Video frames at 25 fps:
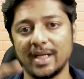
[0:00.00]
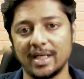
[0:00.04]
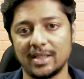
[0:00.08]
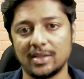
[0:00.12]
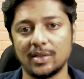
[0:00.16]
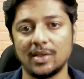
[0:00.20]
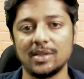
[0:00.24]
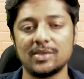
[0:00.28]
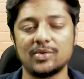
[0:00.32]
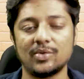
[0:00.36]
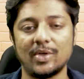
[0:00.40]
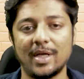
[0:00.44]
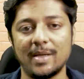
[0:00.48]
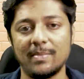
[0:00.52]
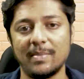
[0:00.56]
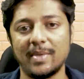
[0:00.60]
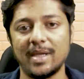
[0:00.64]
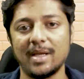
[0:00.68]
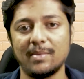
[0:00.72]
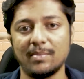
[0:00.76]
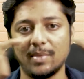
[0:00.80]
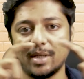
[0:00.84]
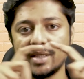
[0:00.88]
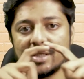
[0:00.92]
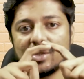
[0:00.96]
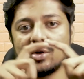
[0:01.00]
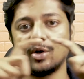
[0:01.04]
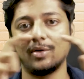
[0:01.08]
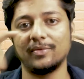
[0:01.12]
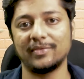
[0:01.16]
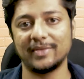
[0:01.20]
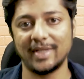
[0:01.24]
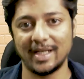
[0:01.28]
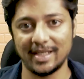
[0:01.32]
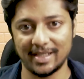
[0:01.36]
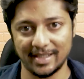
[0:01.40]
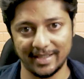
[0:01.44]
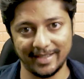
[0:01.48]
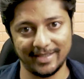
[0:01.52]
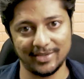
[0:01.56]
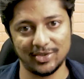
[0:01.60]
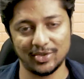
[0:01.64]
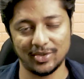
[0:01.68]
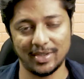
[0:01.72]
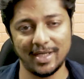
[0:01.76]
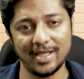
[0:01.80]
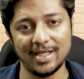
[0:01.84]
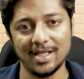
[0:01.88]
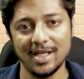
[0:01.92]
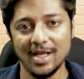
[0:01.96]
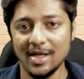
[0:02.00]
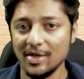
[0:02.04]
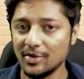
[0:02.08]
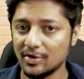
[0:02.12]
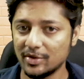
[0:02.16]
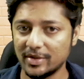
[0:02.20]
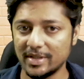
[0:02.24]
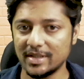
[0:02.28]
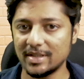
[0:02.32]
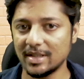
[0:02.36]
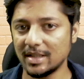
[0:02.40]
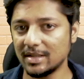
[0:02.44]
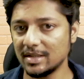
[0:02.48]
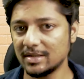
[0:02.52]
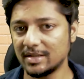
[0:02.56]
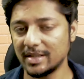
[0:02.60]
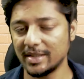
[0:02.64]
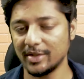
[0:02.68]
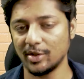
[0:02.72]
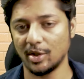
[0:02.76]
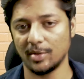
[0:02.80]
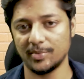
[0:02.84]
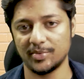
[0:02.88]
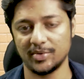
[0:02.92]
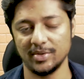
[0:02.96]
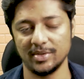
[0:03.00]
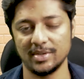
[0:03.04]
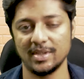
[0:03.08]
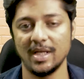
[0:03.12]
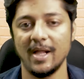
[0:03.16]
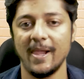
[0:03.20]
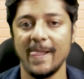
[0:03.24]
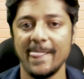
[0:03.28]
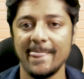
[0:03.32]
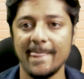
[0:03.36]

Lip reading: at all, so I make money off that range, right? So these are the three options.